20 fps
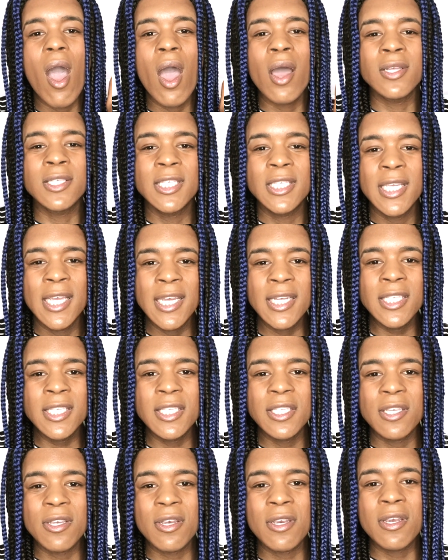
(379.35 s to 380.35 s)
a
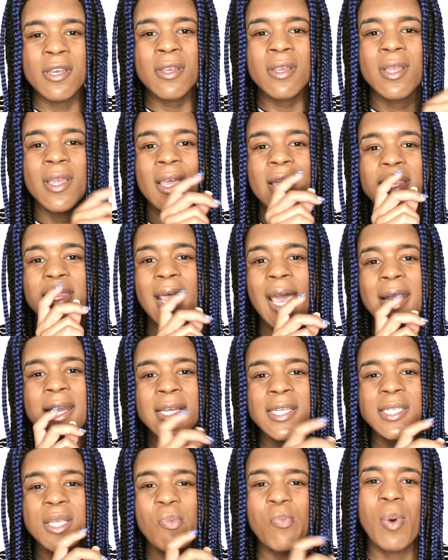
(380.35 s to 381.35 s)
sister that
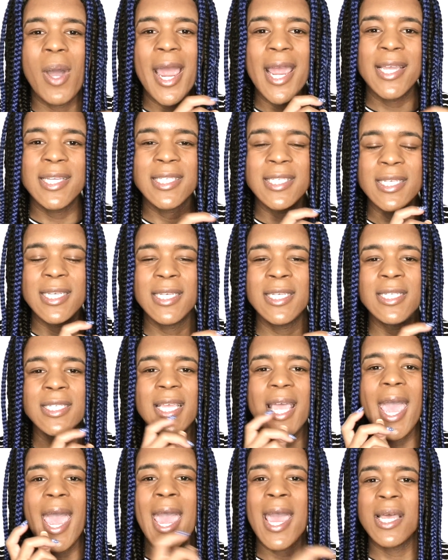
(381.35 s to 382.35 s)
is a
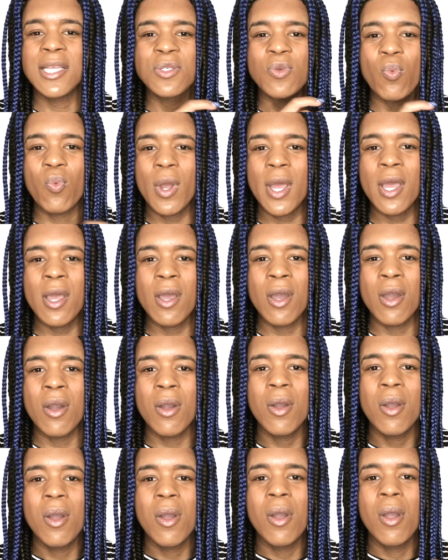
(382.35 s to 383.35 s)
Pisces as
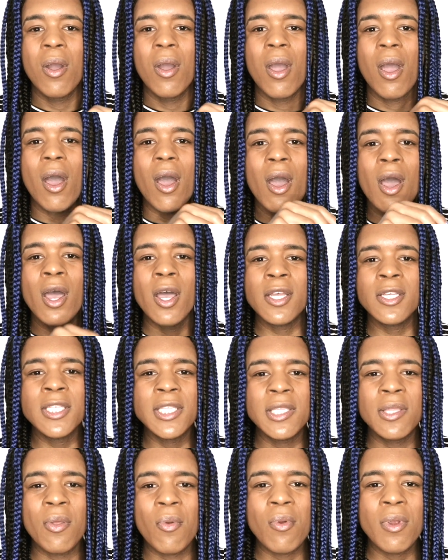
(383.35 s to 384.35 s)
well.
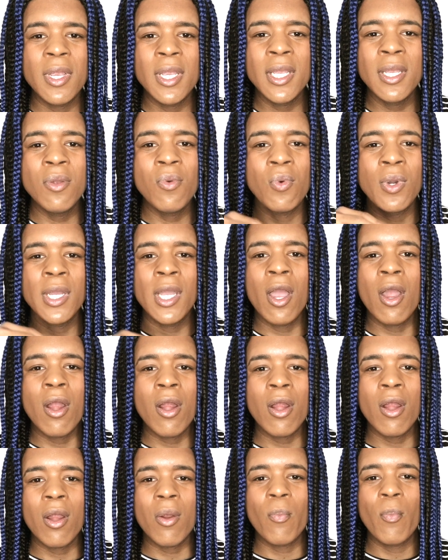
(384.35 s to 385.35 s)
Us three, we
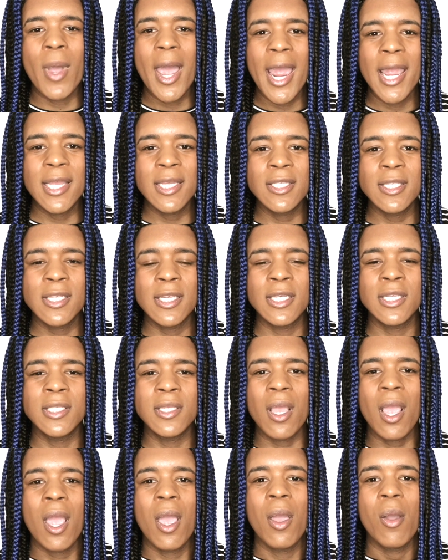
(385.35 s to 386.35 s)
are
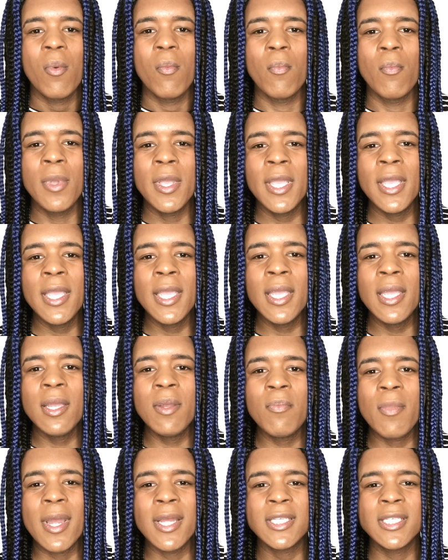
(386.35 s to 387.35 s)
Pisces.
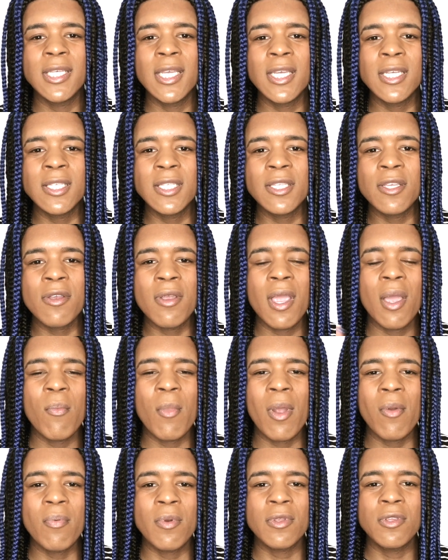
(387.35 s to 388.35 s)
Me, my sister, and
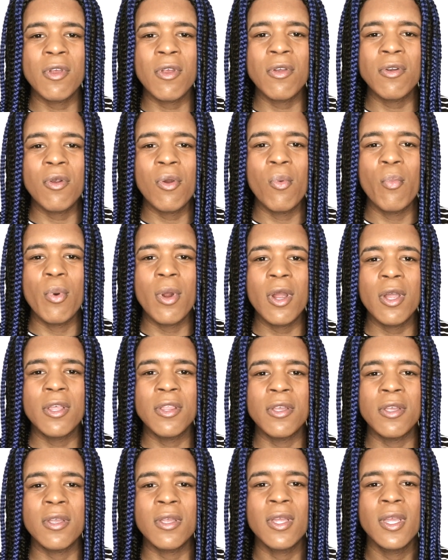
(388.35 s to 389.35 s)
my fraternal
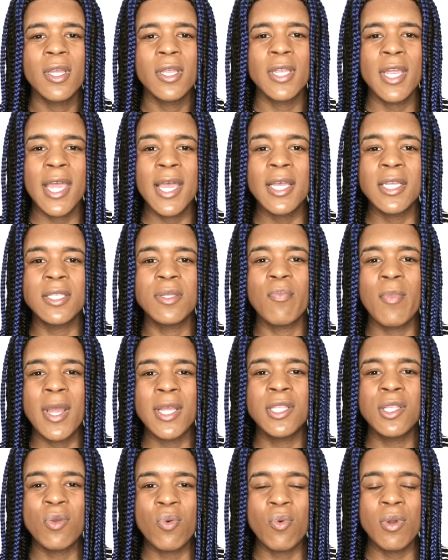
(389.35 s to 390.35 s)
brother. Yes,
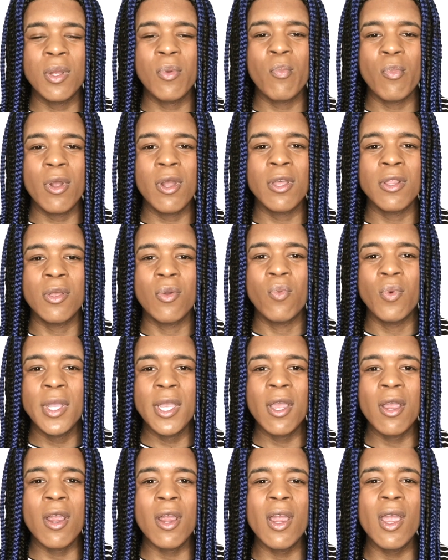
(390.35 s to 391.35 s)
my twin brother.
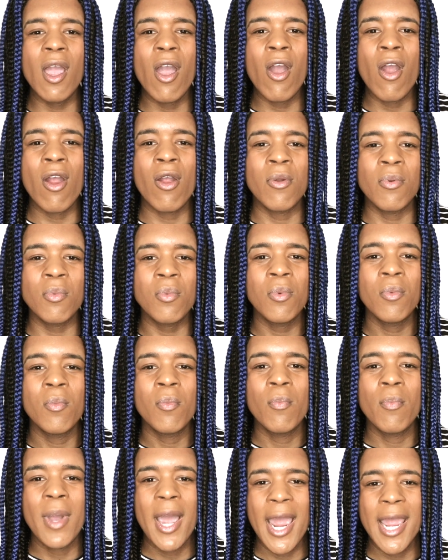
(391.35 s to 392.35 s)
We are
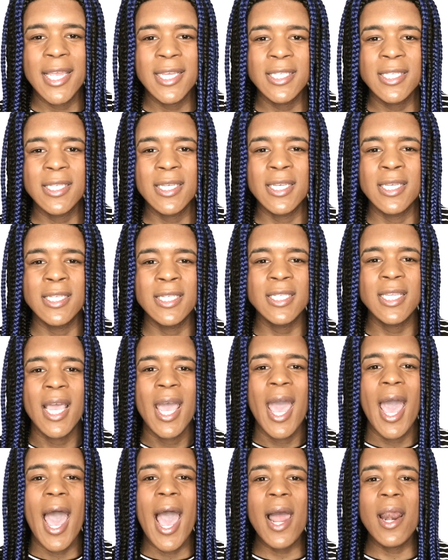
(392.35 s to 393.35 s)
Pisces.
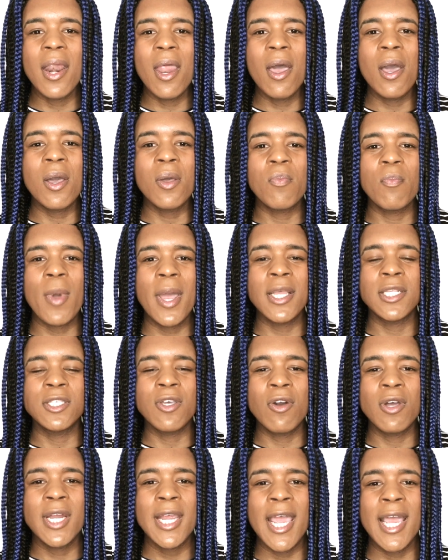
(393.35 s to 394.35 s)
I love my
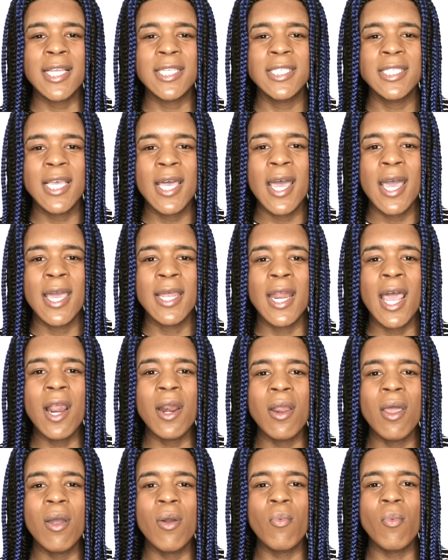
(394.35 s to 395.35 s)
zodiac sign. I
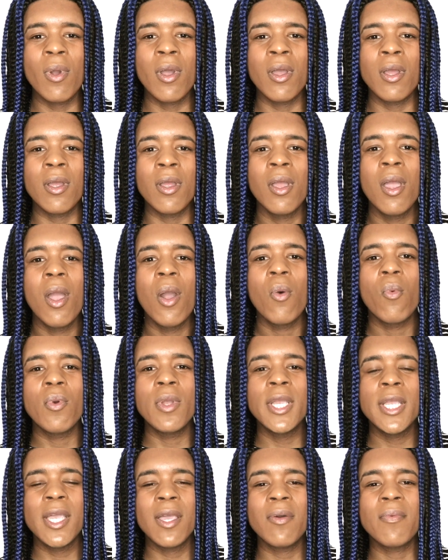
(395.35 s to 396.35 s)
love what
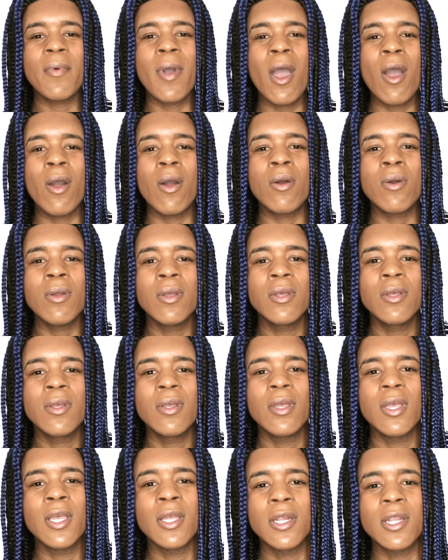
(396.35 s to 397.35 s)
we give
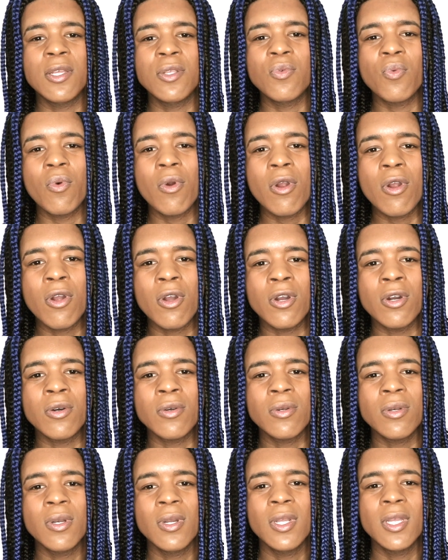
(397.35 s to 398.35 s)
out in this
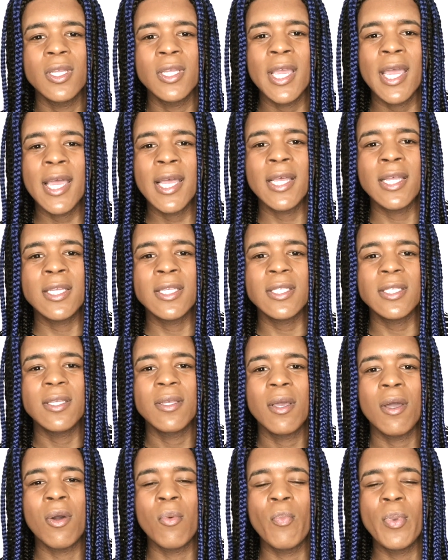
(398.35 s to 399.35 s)
world. Yes,
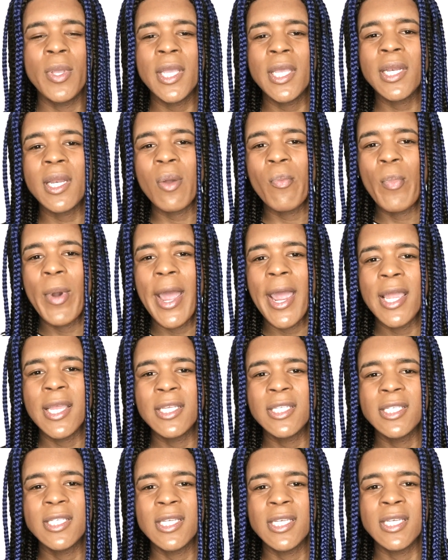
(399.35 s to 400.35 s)
of being a
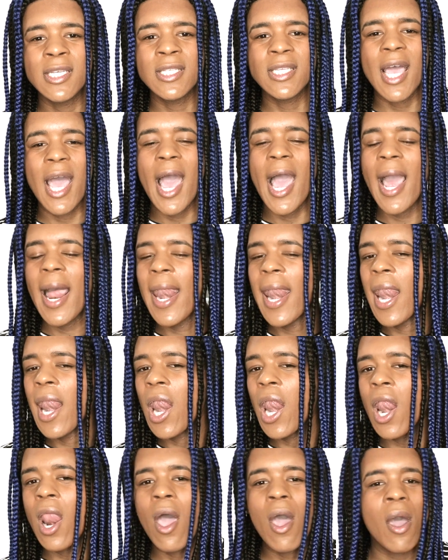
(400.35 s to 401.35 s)
Pisces. I
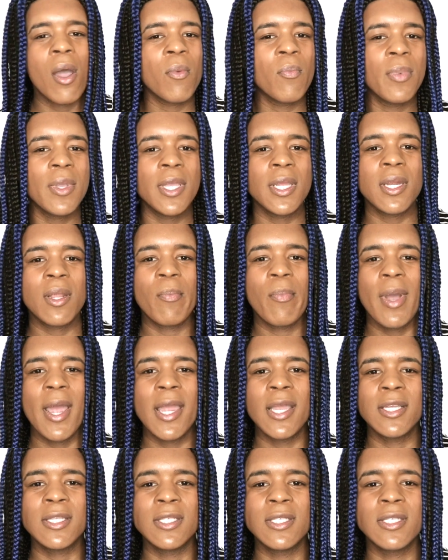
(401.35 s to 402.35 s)
love being a
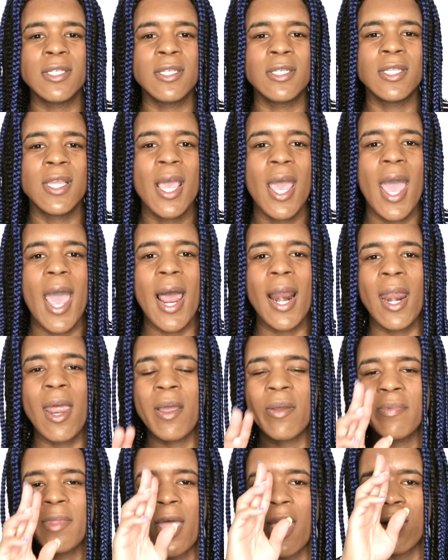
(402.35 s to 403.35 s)
Pisces. I
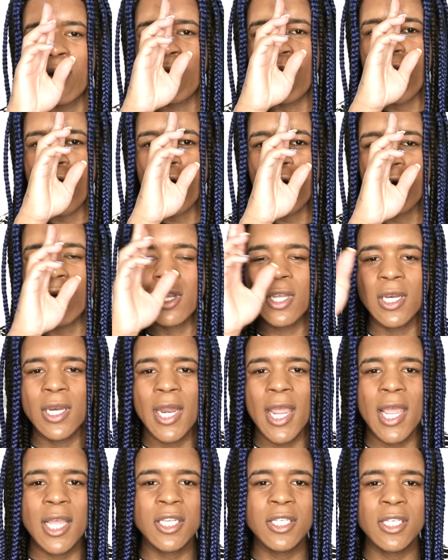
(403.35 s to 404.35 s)
love that neural
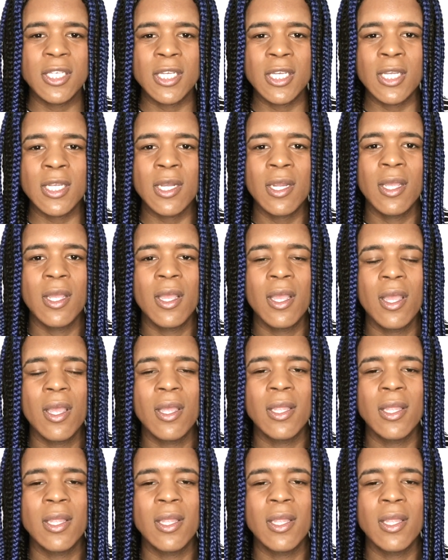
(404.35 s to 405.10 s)
connection